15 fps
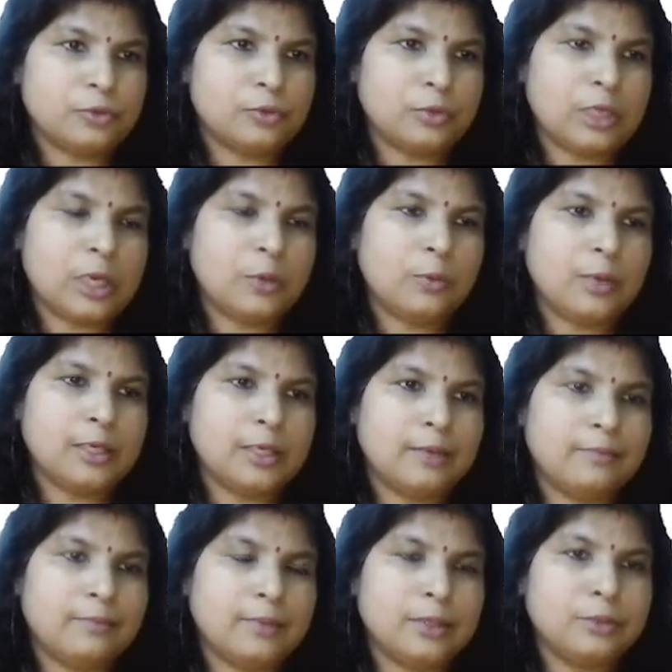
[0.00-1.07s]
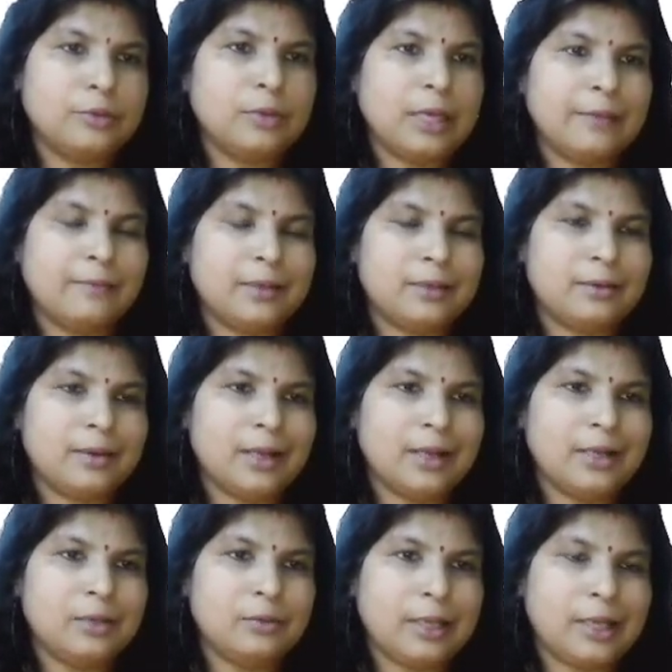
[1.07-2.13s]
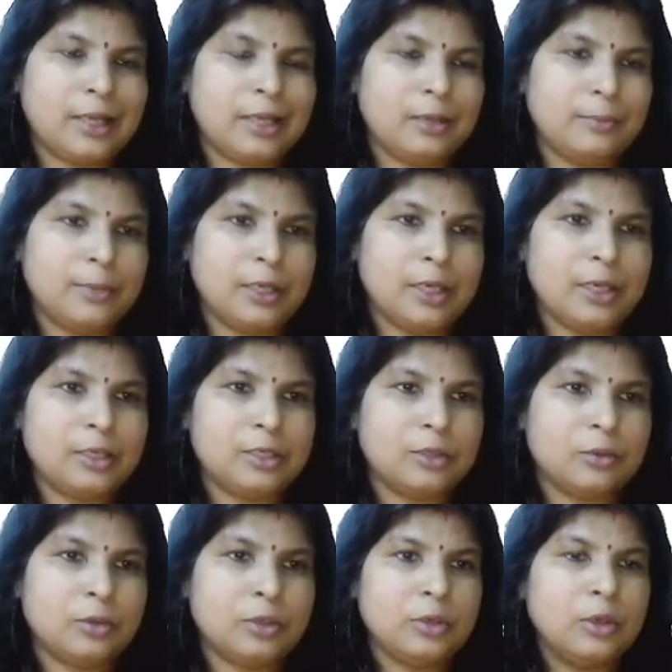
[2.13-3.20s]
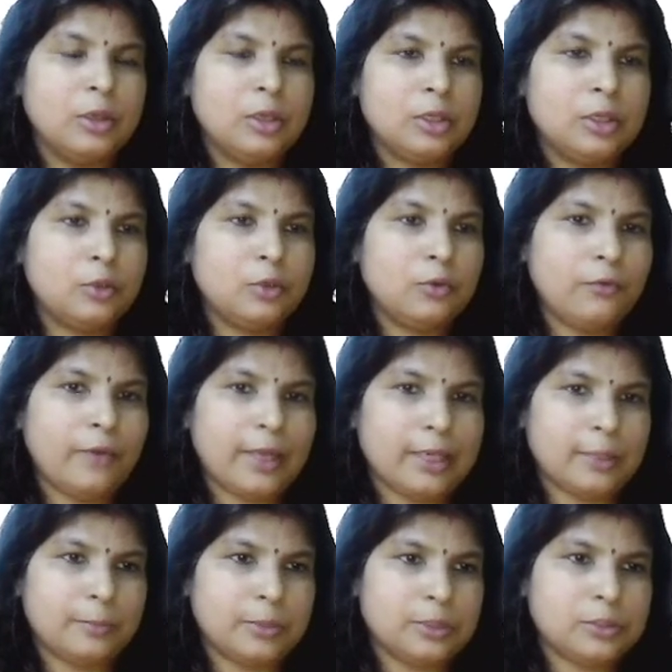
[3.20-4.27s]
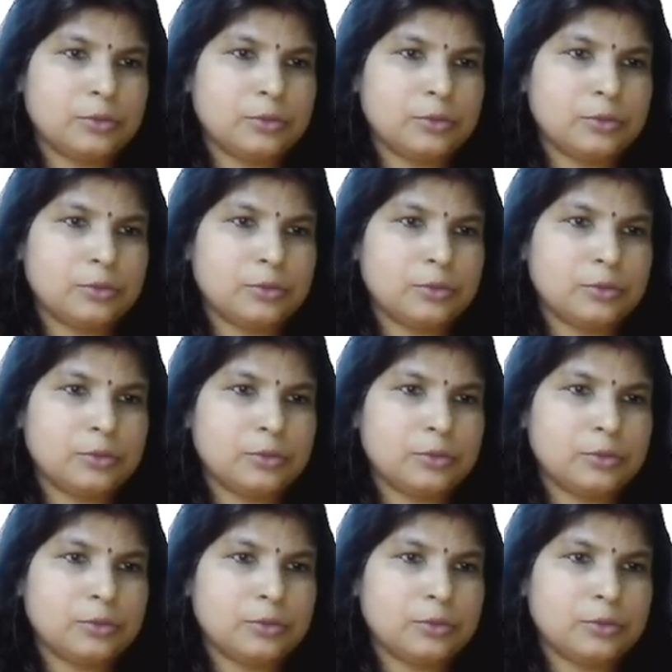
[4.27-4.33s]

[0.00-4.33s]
So now what I will do, I will try to eliminate your u variable.